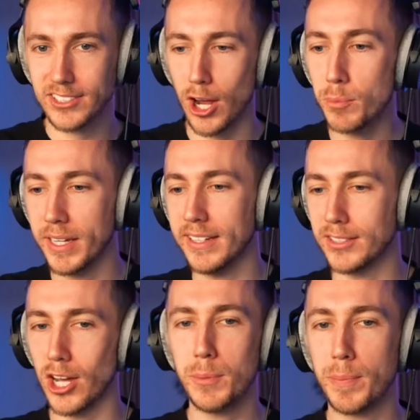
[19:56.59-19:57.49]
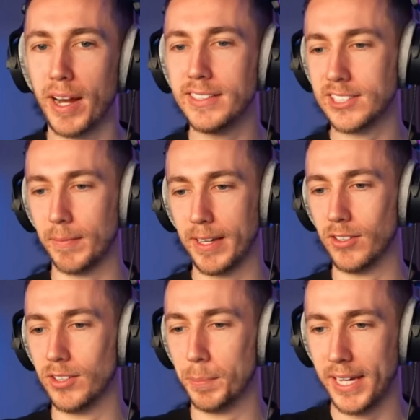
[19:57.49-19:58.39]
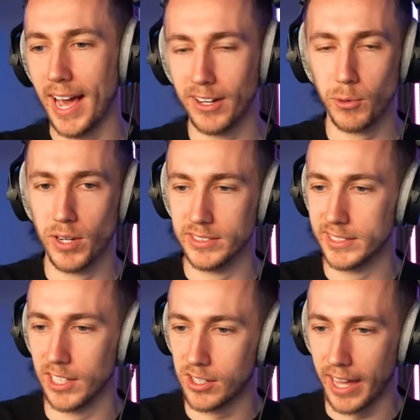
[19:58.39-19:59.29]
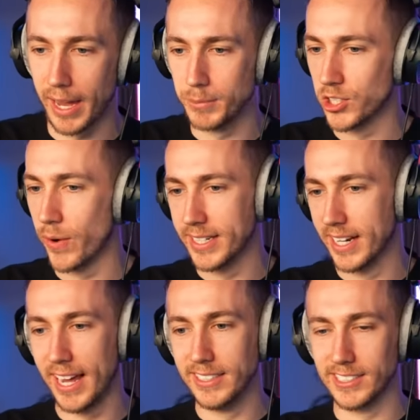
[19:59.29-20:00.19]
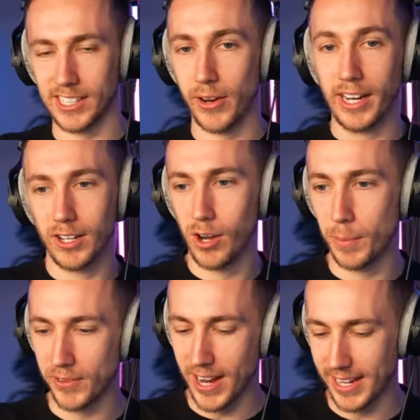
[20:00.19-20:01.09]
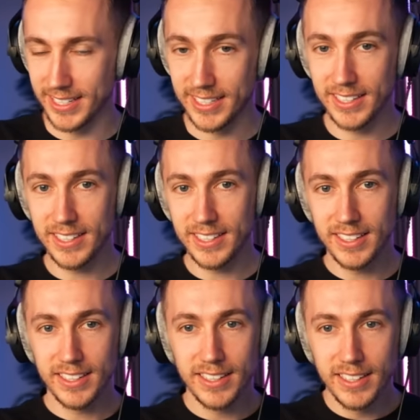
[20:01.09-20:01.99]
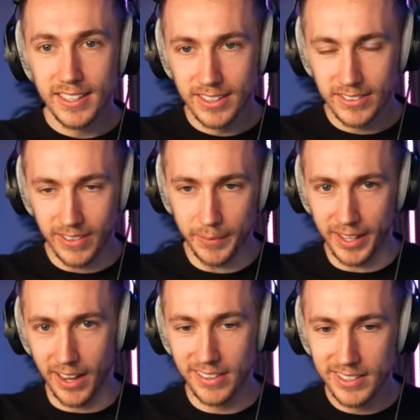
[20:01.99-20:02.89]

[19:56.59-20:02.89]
Toby played something on the piano once in a game show I did ages ago and it copyrighted. All right, here we go.